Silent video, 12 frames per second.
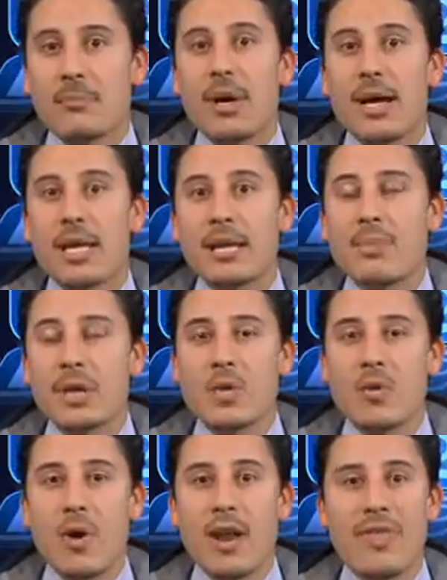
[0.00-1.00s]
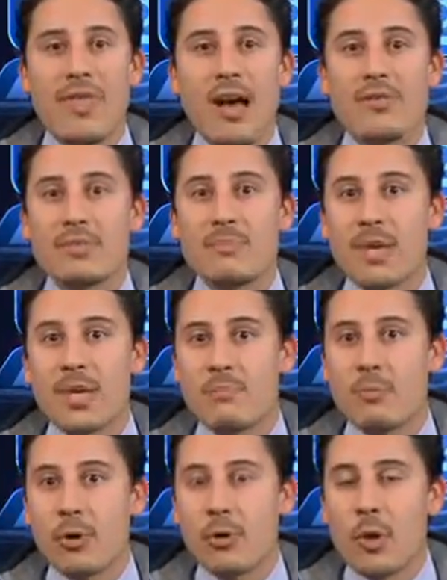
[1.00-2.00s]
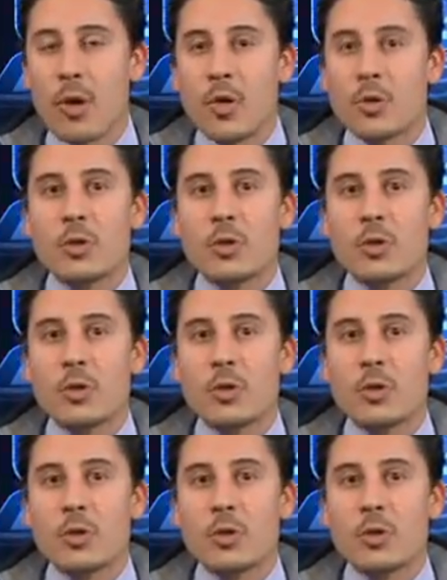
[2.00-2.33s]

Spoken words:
by money, but you want 1,000 people